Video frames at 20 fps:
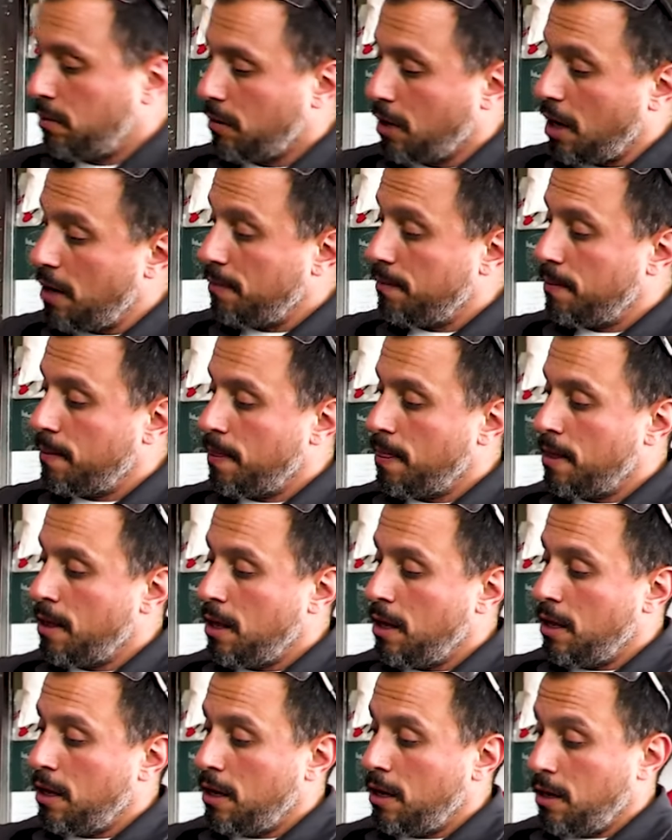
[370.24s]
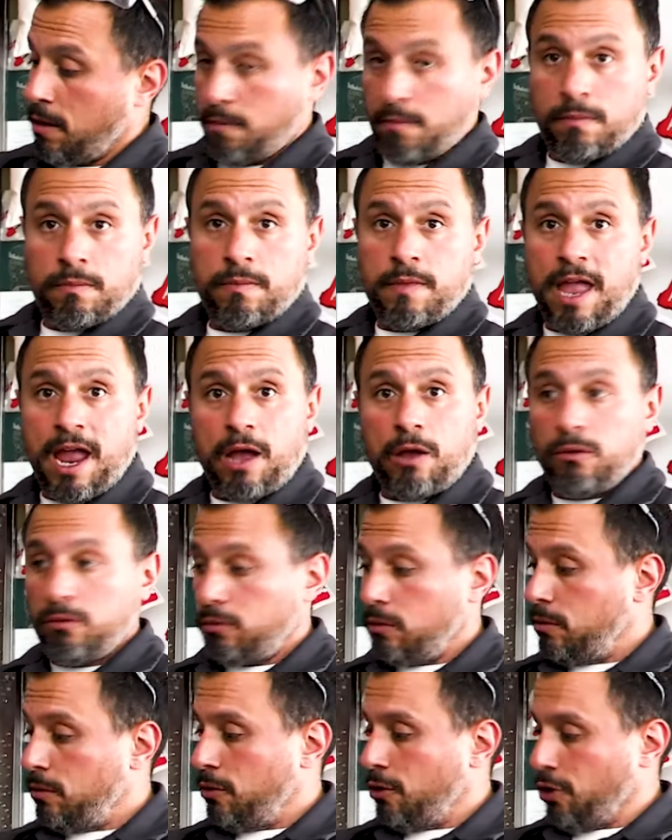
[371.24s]
okay? Now,
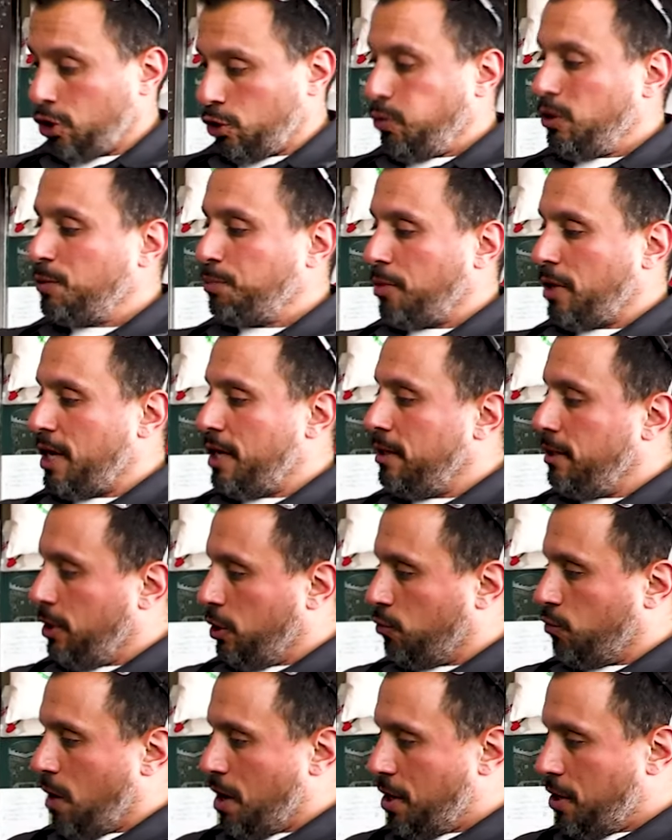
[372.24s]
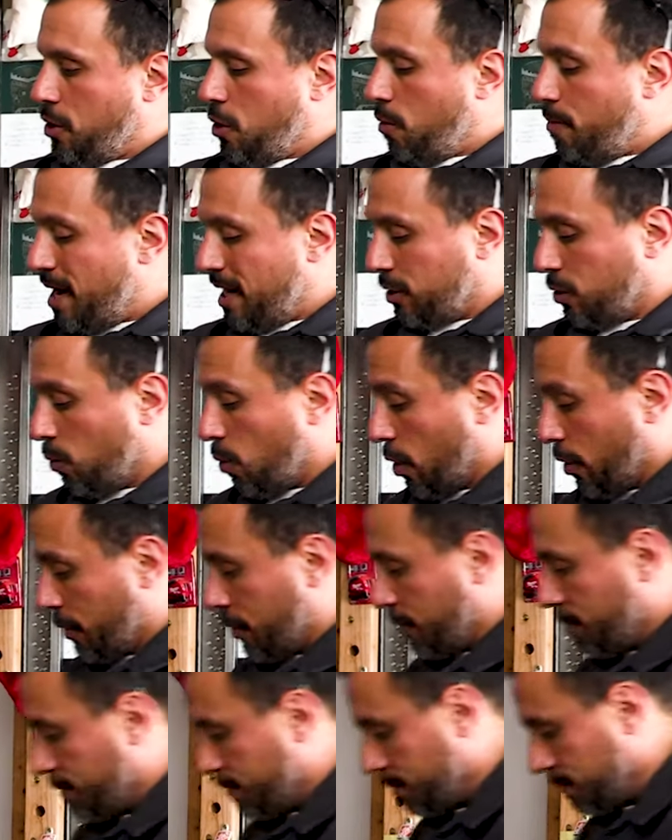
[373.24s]
your switchblade is ready to go back to
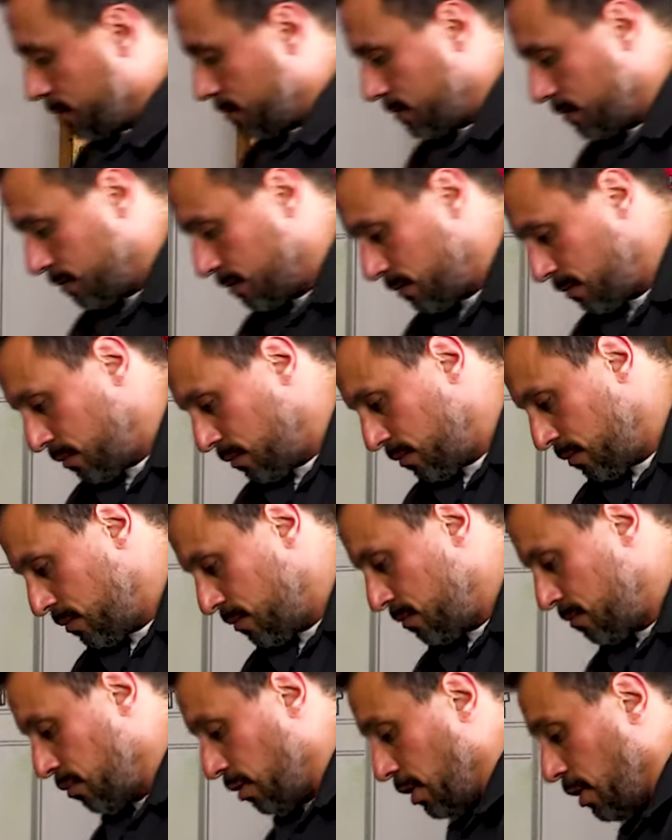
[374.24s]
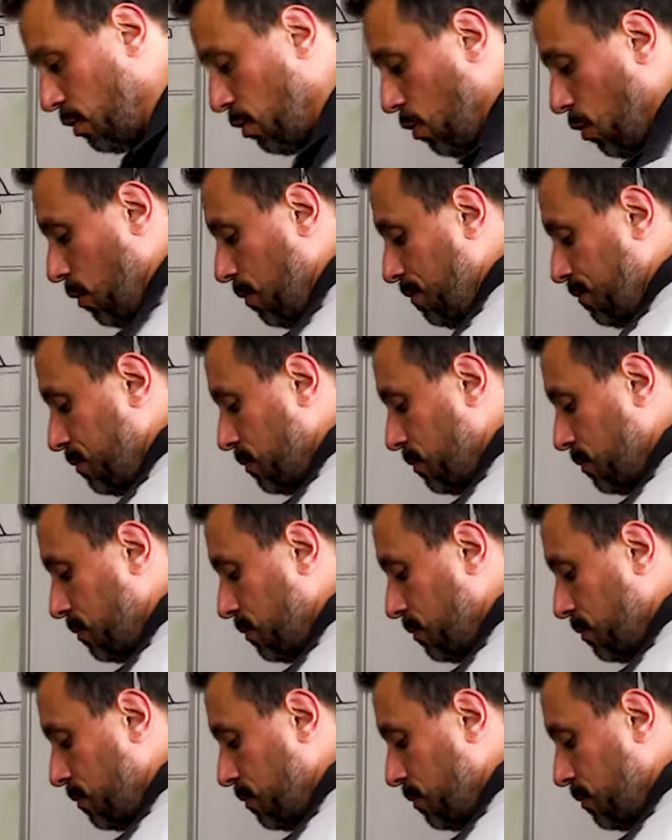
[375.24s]
work. Pretty cool.